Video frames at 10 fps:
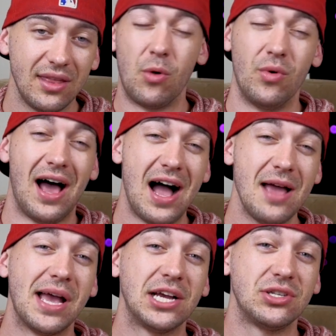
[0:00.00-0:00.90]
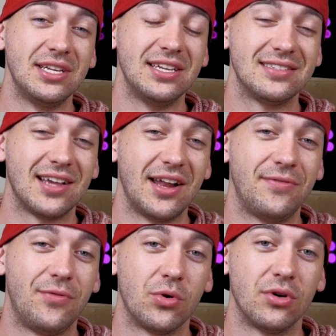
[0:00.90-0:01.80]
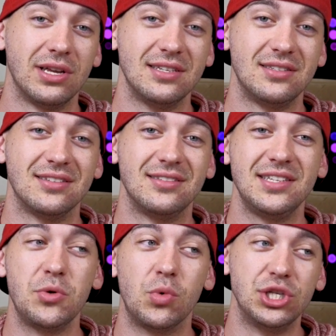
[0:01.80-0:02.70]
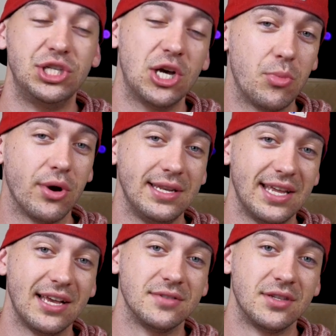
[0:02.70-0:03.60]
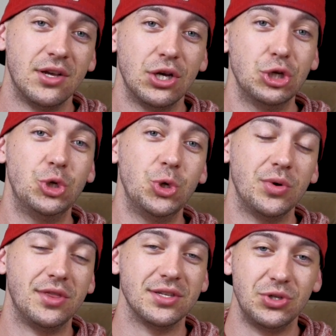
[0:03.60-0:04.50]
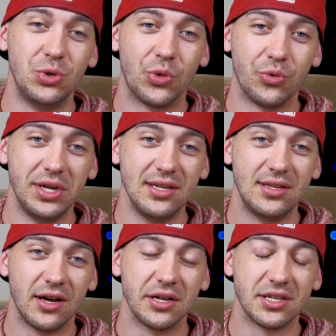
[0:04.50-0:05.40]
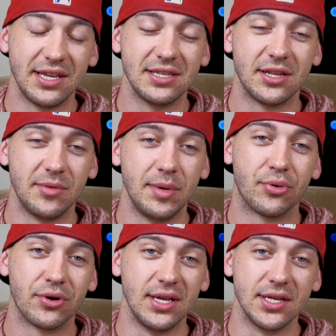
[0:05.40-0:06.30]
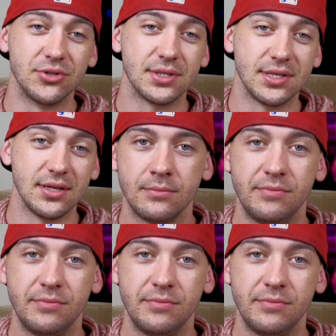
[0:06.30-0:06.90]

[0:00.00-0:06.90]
Now, what I'm actually excited for is to see what jailbreak devs do with this new 3D touch. I think it's going to be pretty interesting.